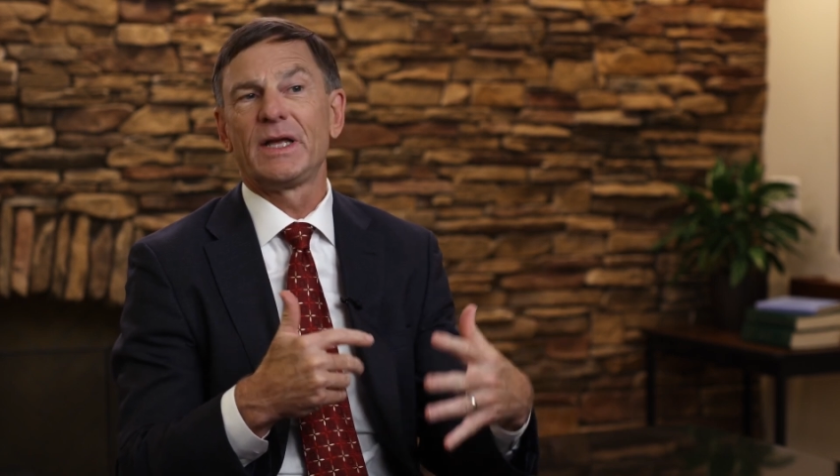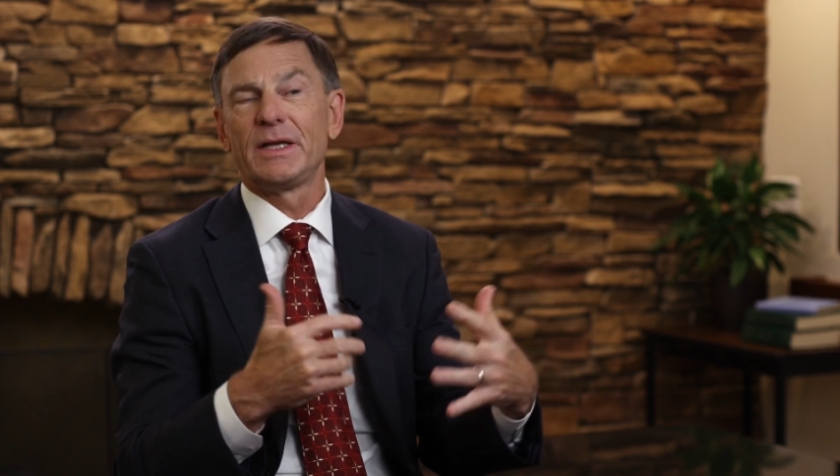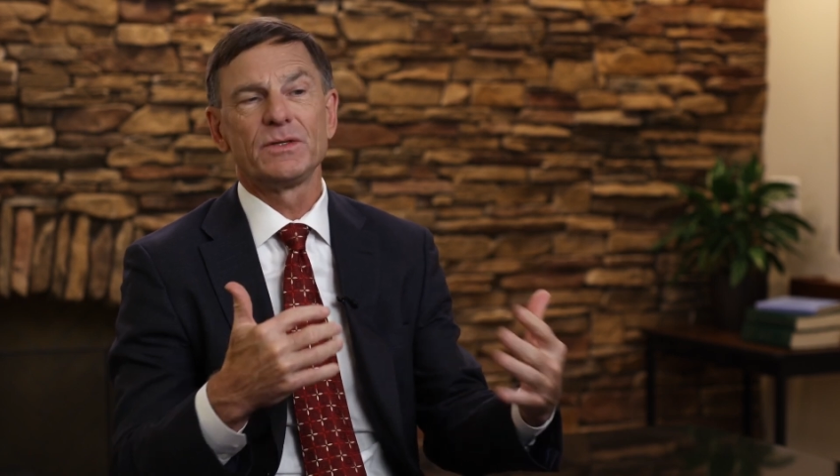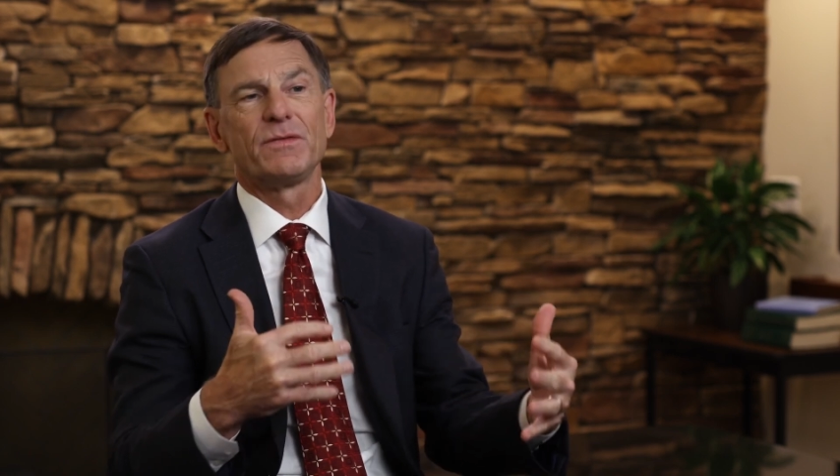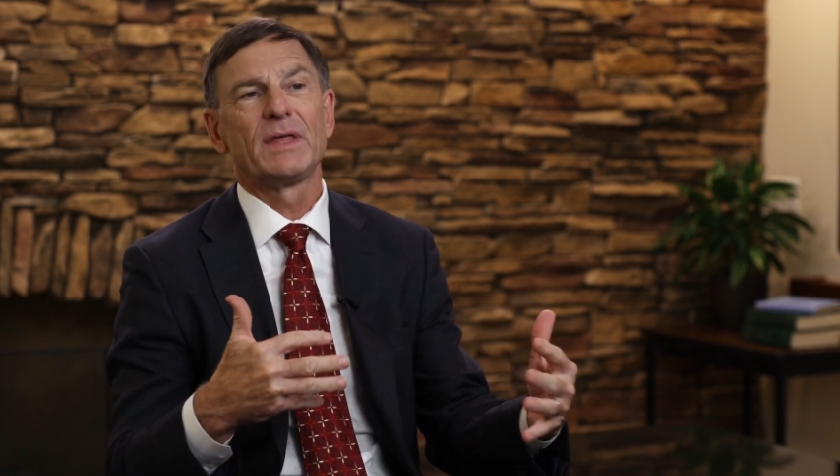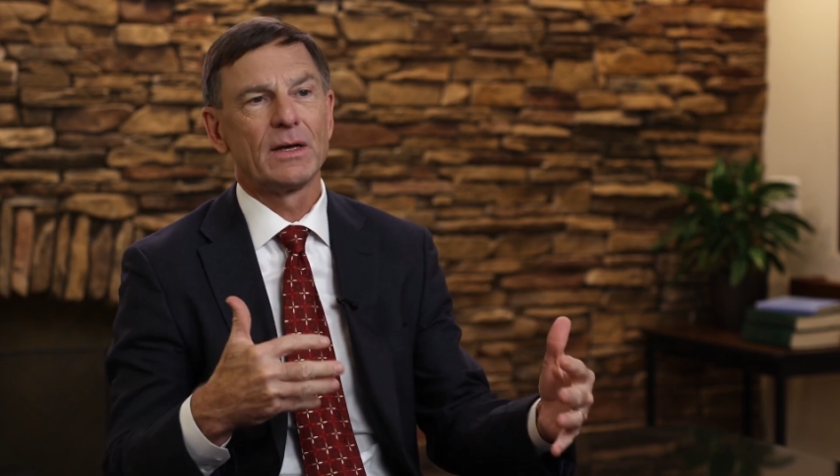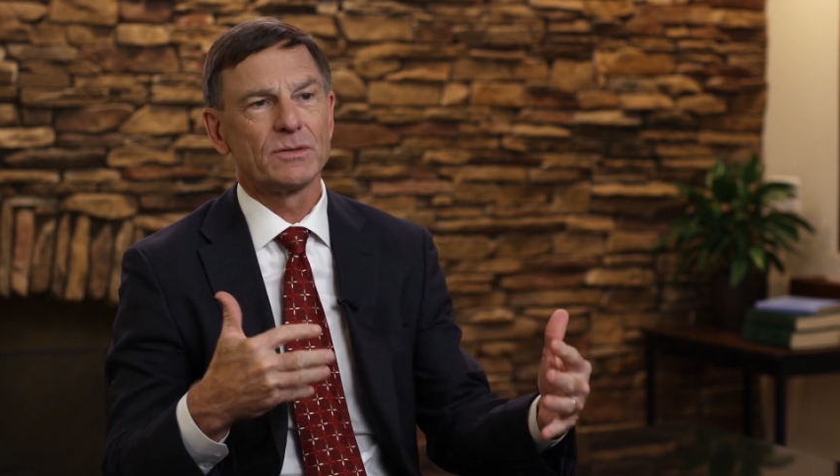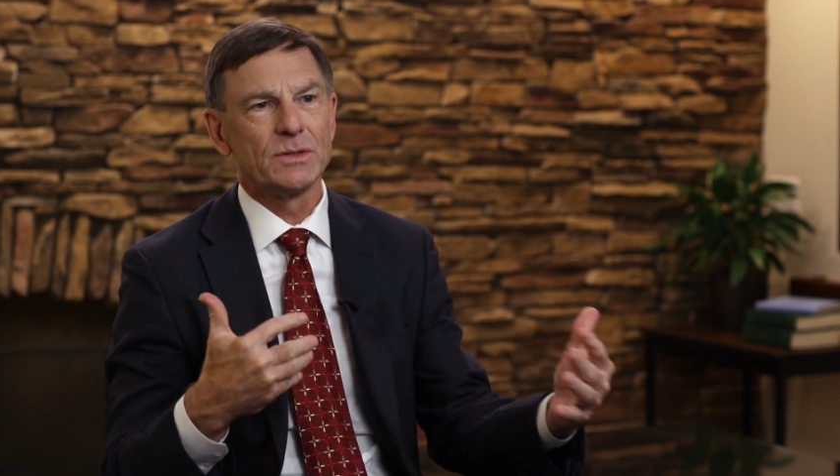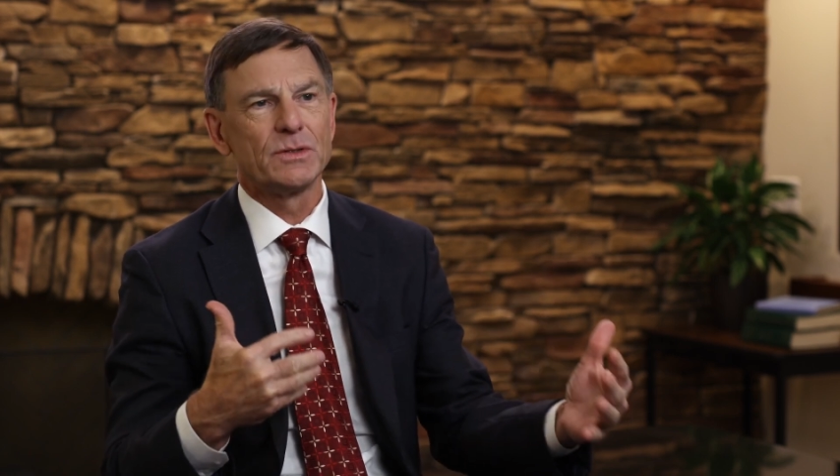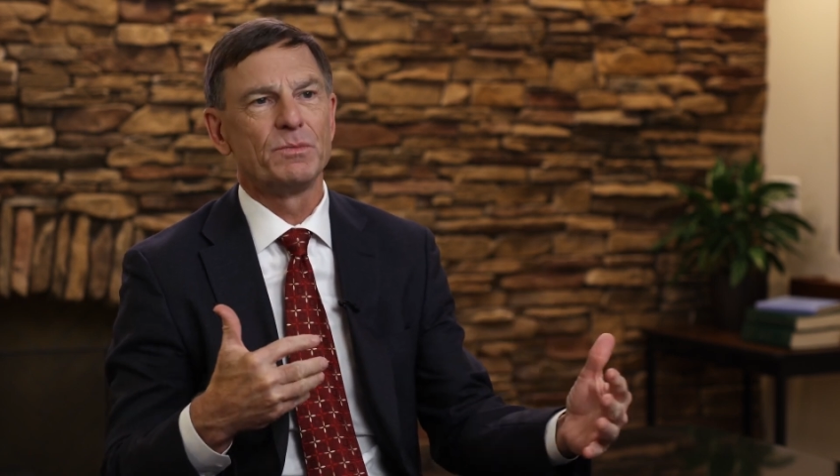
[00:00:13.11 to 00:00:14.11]
tens of
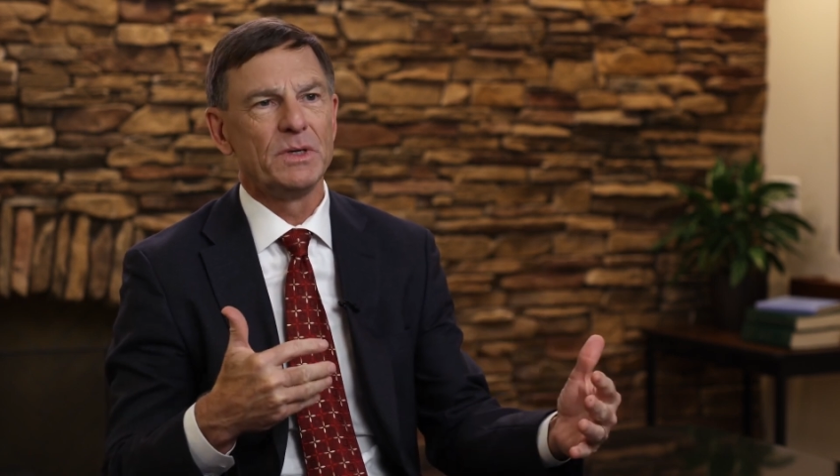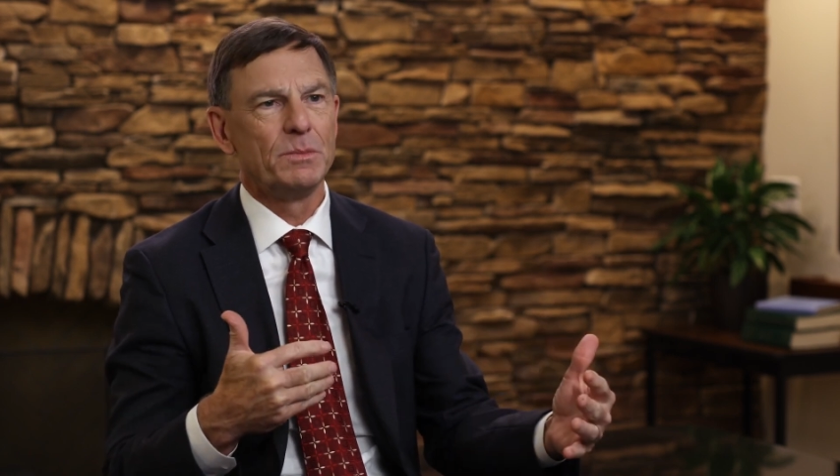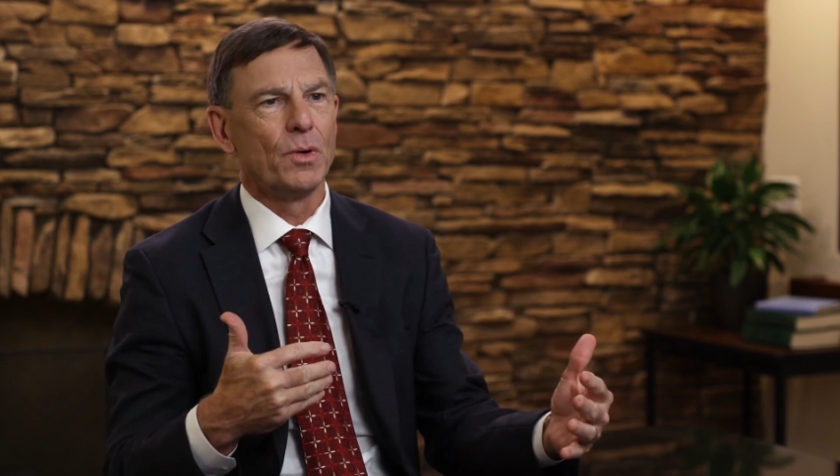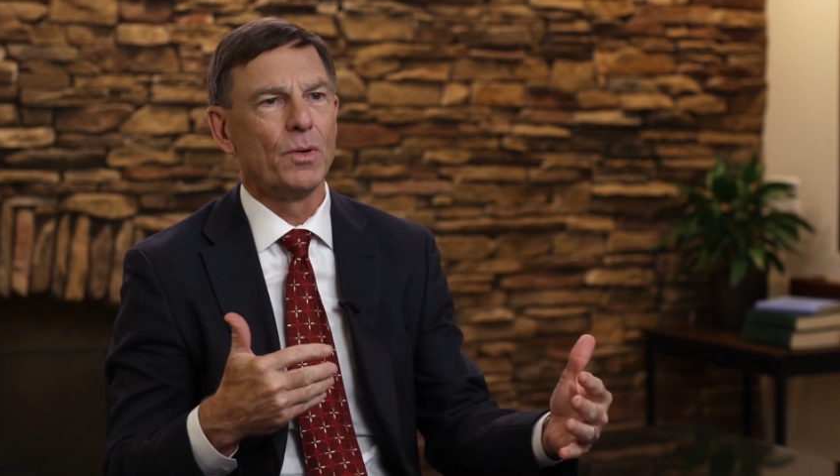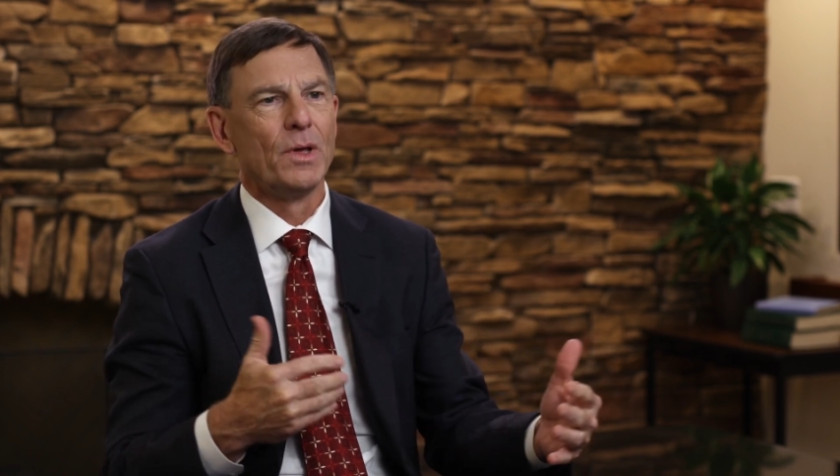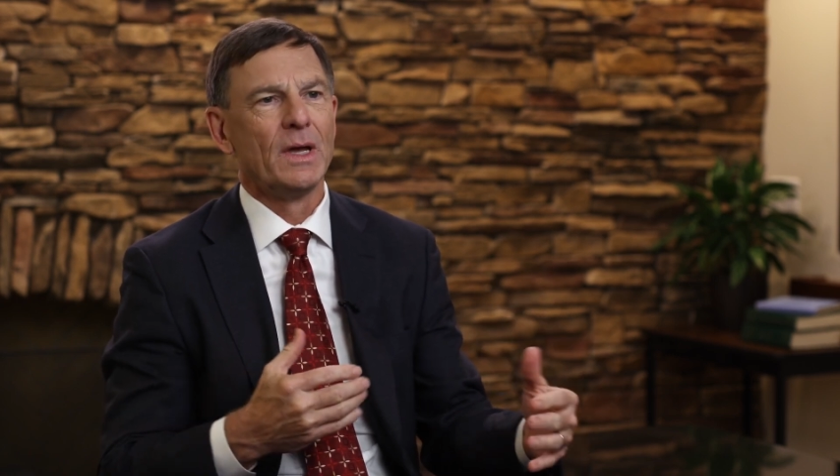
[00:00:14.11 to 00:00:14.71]
thousands of people,